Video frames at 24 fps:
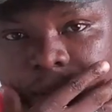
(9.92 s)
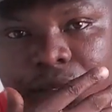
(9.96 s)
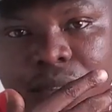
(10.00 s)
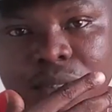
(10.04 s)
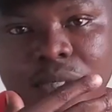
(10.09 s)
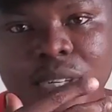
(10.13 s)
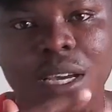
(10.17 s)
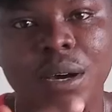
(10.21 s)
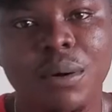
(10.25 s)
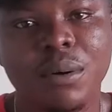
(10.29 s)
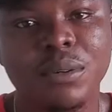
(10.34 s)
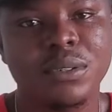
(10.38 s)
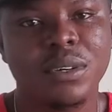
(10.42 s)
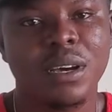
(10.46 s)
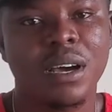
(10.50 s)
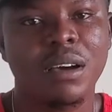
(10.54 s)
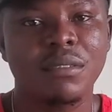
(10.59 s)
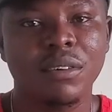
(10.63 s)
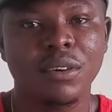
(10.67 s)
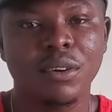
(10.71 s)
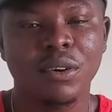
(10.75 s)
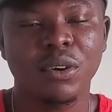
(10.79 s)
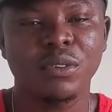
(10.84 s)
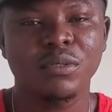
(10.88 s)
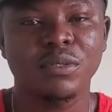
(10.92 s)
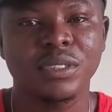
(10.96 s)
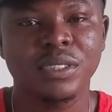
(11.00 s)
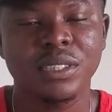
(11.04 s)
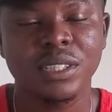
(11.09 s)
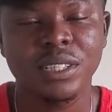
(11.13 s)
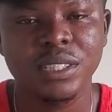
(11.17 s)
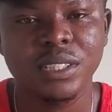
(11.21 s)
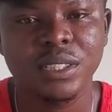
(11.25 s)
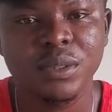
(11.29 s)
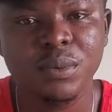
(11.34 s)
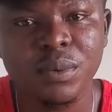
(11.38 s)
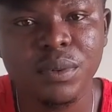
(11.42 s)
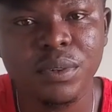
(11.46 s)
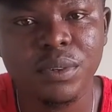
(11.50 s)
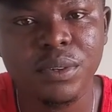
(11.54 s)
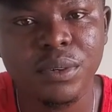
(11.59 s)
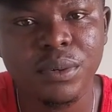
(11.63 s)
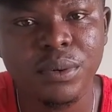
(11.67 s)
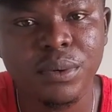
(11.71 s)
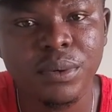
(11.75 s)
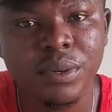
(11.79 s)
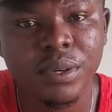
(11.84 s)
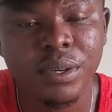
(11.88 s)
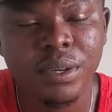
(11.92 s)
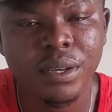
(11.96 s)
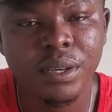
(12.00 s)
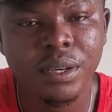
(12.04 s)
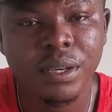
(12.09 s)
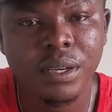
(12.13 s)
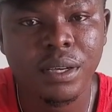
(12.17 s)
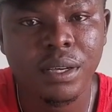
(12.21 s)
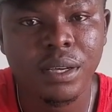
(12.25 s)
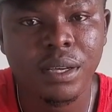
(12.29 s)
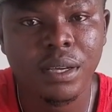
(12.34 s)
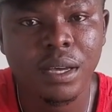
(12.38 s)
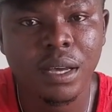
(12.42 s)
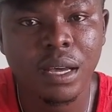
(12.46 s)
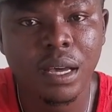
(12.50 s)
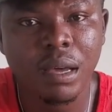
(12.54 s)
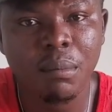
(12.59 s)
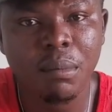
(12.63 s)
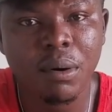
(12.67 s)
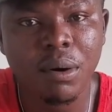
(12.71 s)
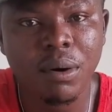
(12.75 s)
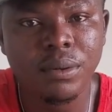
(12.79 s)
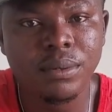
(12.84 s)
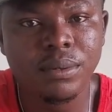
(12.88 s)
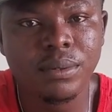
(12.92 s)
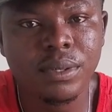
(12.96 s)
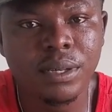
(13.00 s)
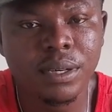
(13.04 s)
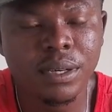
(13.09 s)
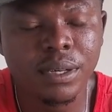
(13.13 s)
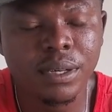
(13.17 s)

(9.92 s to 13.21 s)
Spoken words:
Today I want to have a conversation with you about